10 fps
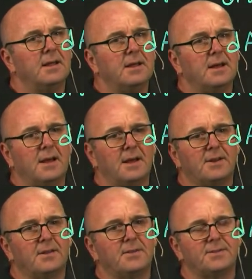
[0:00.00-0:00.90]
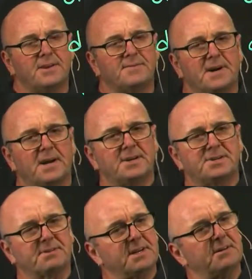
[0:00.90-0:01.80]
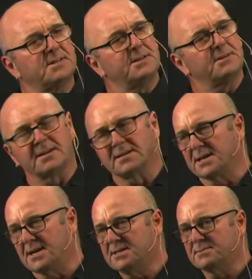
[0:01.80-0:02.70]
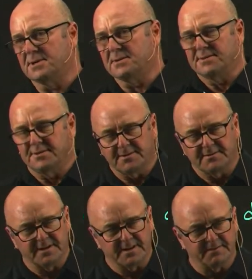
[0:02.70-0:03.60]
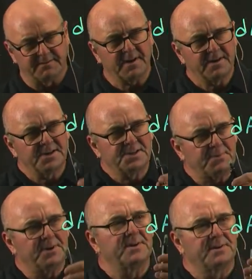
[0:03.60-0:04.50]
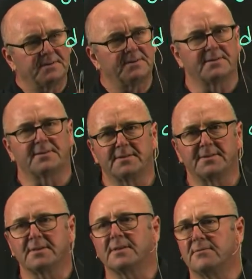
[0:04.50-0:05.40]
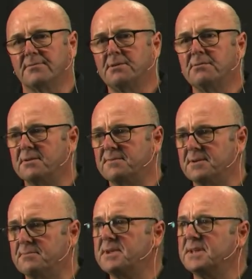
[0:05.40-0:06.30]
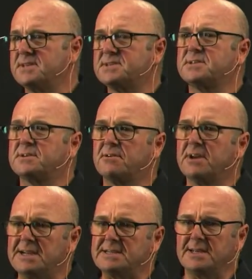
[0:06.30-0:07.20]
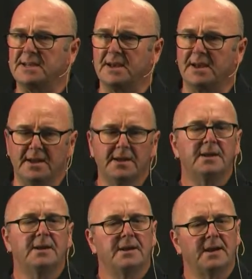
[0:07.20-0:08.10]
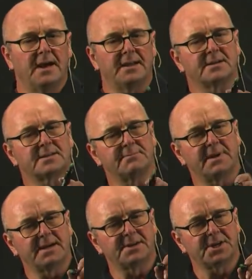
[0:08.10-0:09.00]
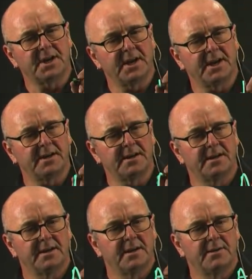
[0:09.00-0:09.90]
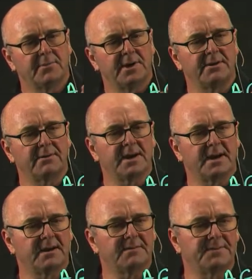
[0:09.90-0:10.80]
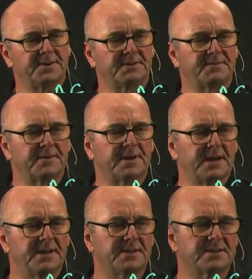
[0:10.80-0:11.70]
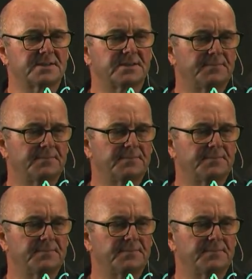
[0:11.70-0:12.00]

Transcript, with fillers: And the advantage of deoxynucleotides, well, not really the advantage, but the role of them is to create DNA and to make a chain where you have the different letters